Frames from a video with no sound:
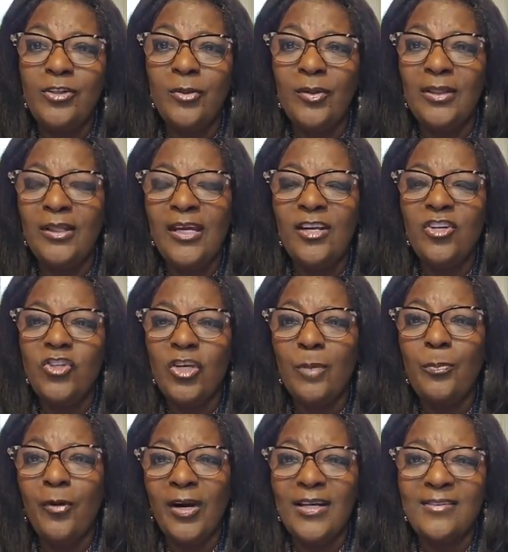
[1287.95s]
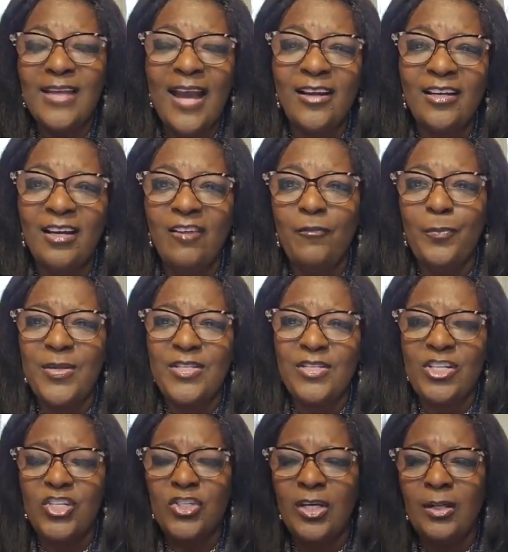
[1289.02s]
to a leadership or executive
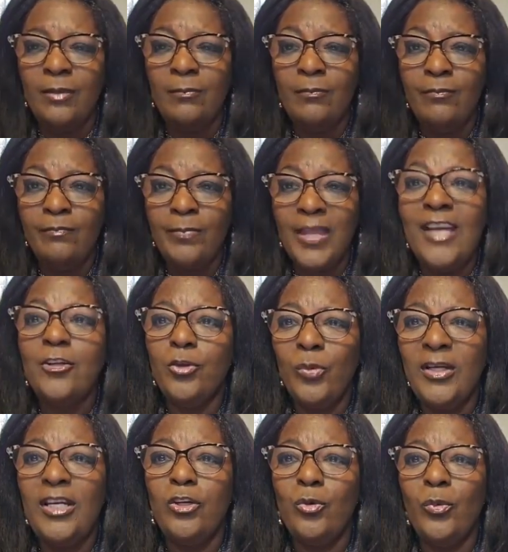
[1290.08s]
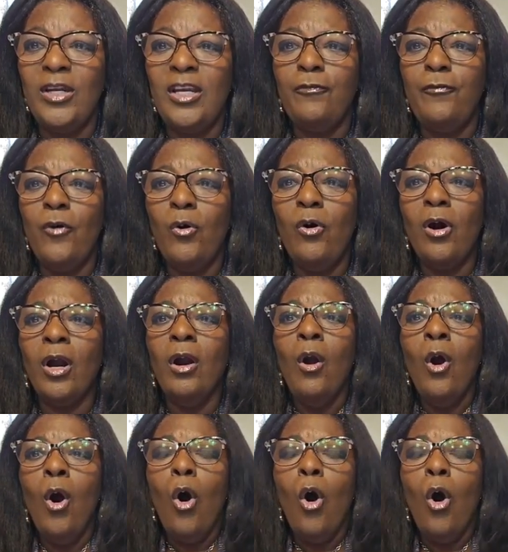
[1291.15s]
position in 2024,